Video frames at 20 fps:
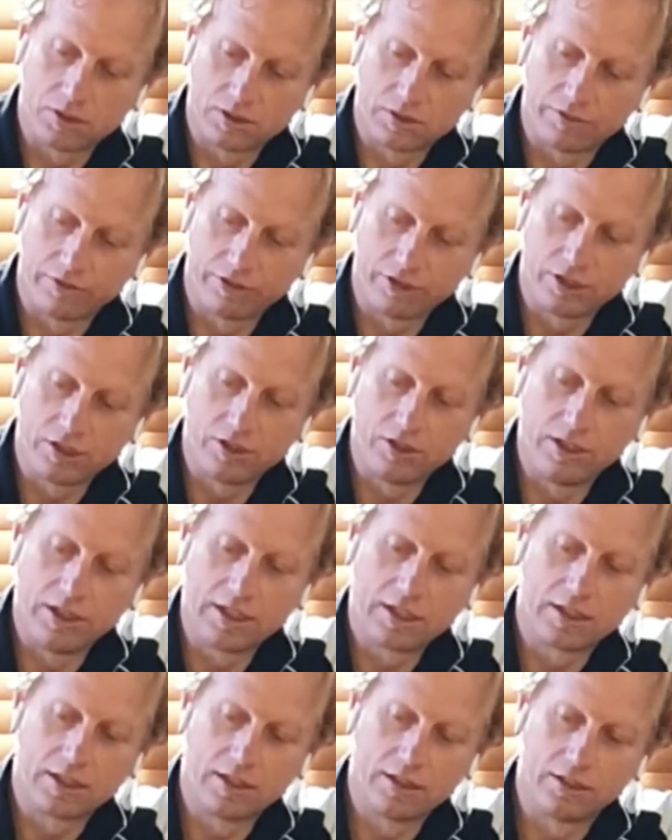they're very
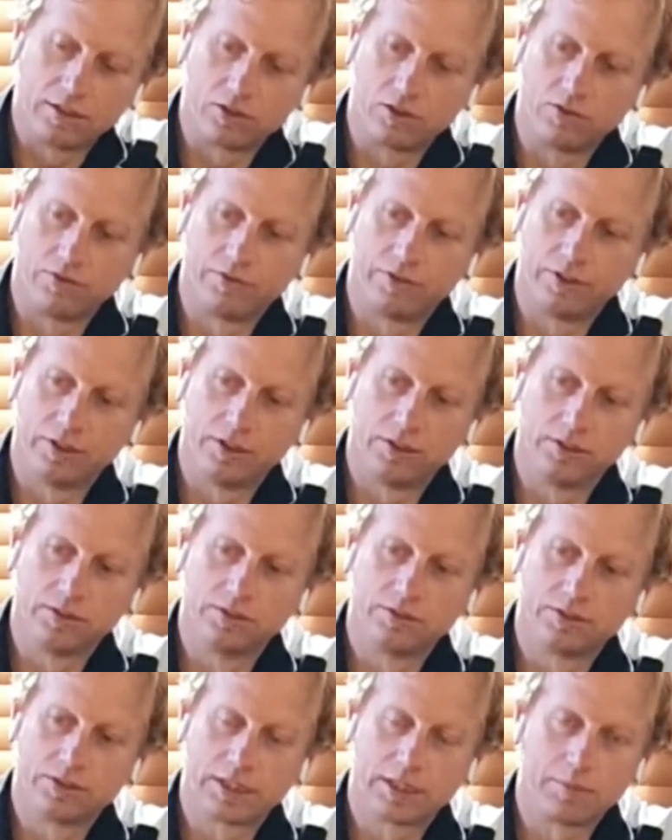unique and they're good for
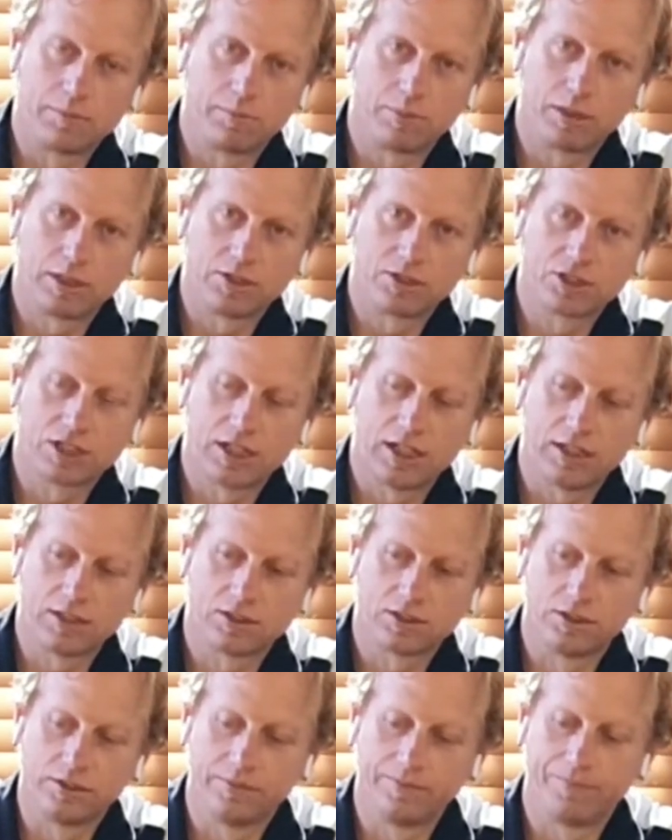deep plunge
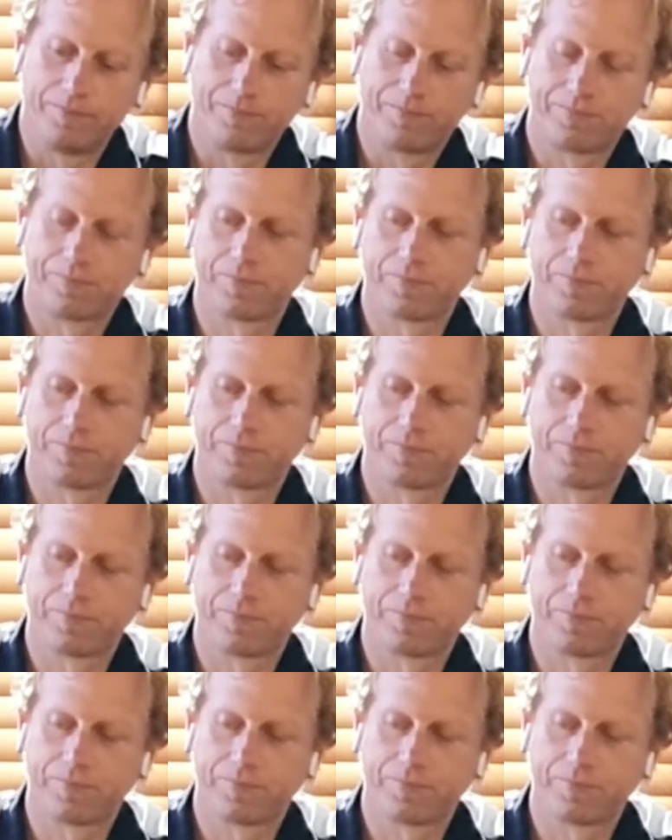cuts, and